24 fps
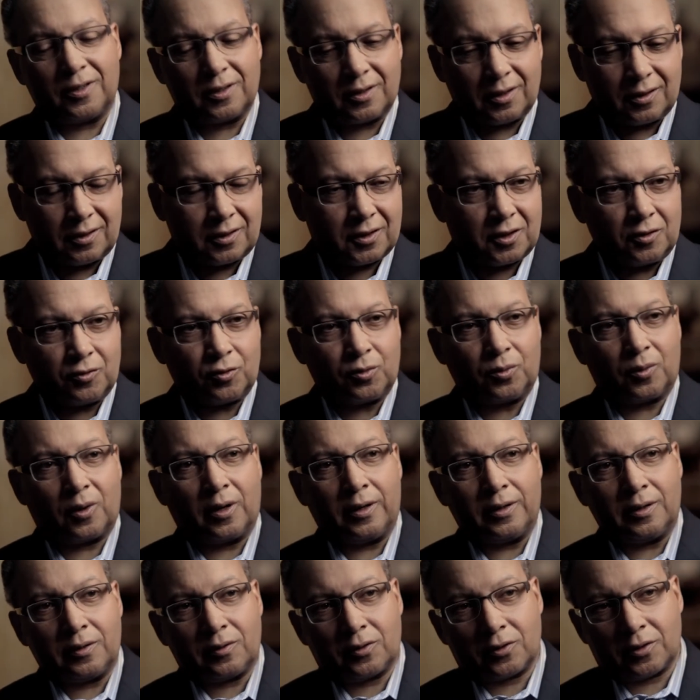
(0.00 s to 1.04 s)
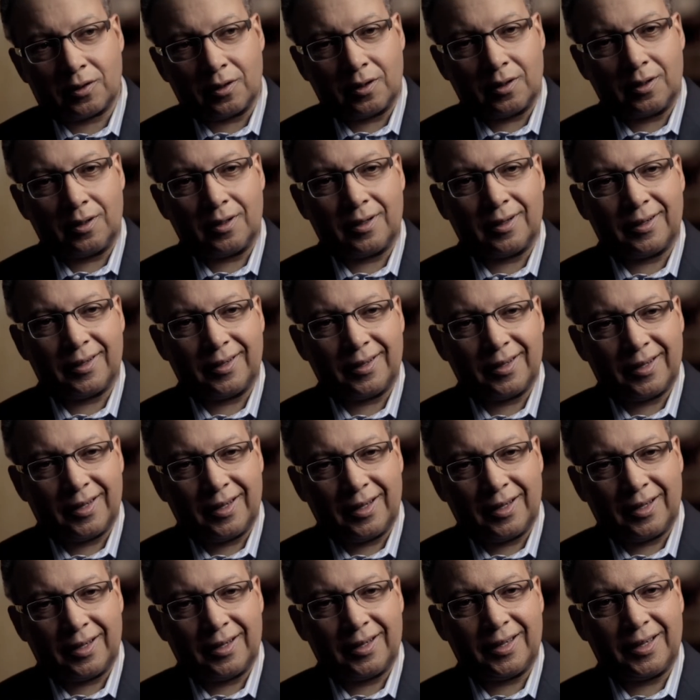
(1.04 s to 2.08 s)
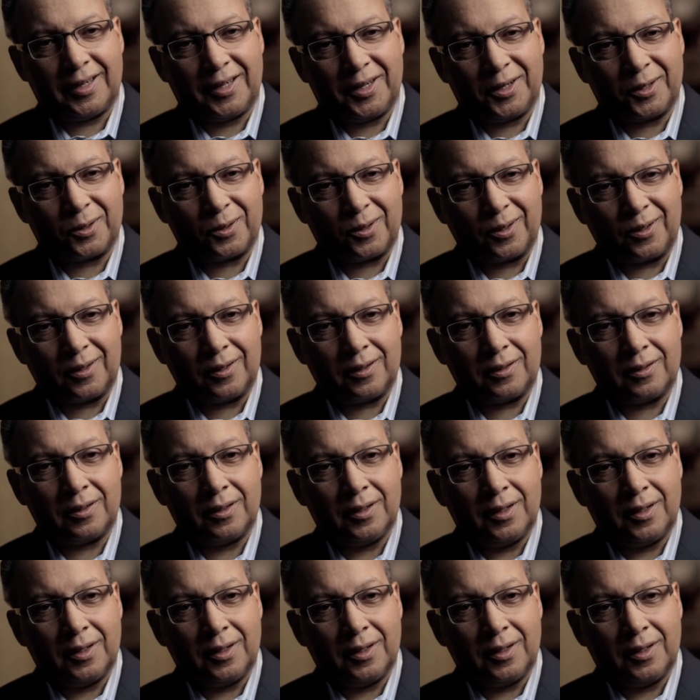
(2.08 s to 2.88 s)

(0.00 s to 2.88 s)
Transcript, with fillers: as a civil rights uh, uh, hero?